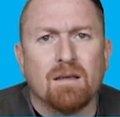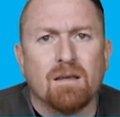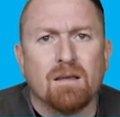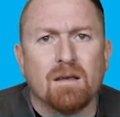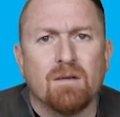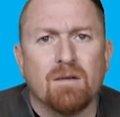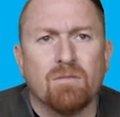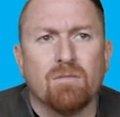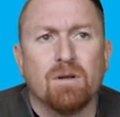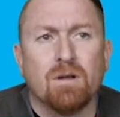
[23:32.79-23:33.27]

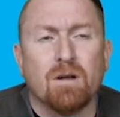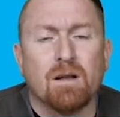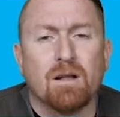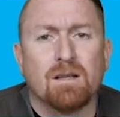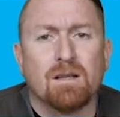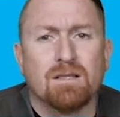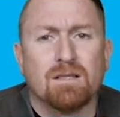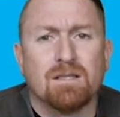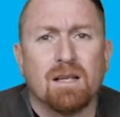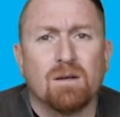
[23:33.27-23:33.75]
if we don't
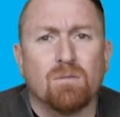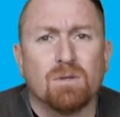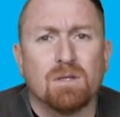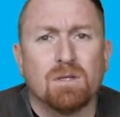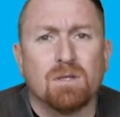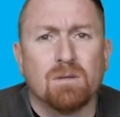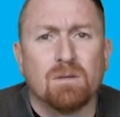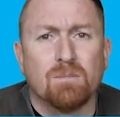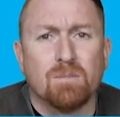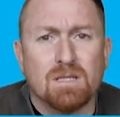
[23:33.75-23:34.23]
understand what the
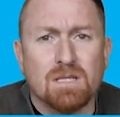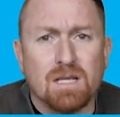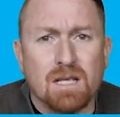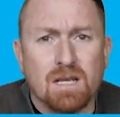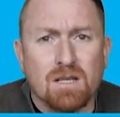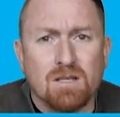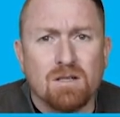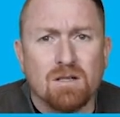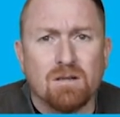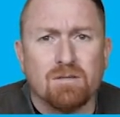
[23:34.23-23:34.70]

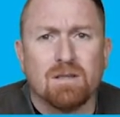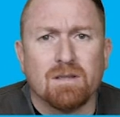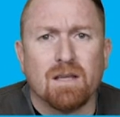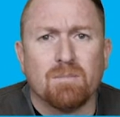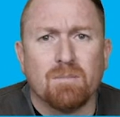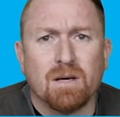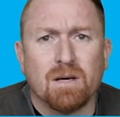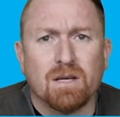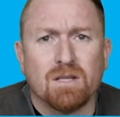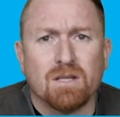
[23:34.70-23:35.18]
potential of that
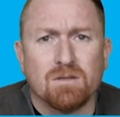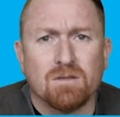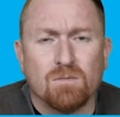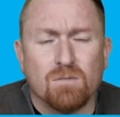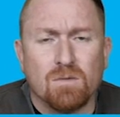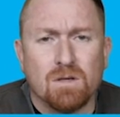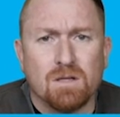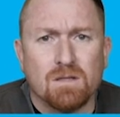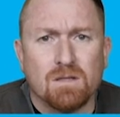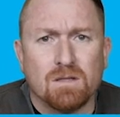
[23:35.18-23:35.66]
patient
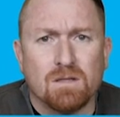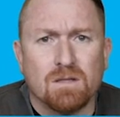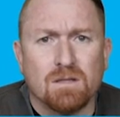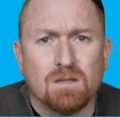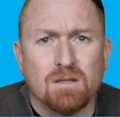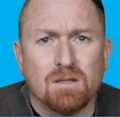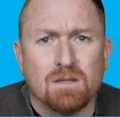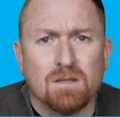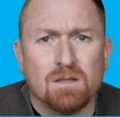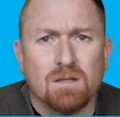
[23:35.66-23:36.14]
was
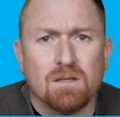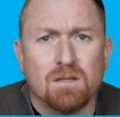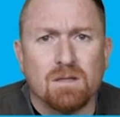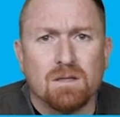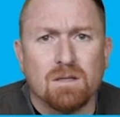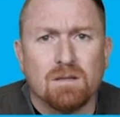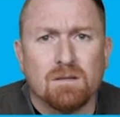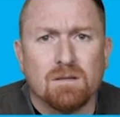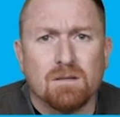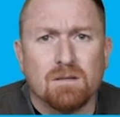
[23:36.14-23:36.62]

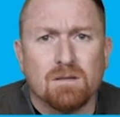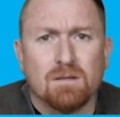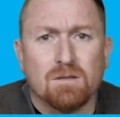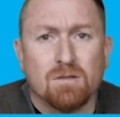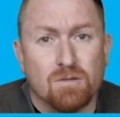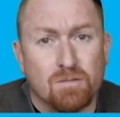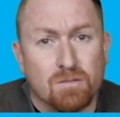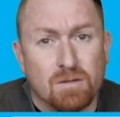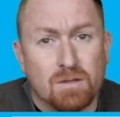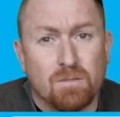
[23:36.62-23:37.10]
to
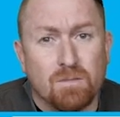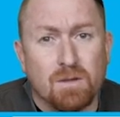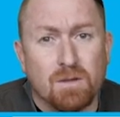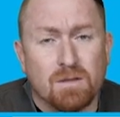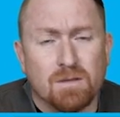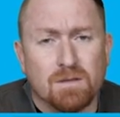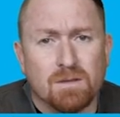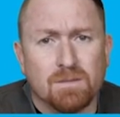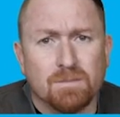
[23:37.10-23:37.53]
respond.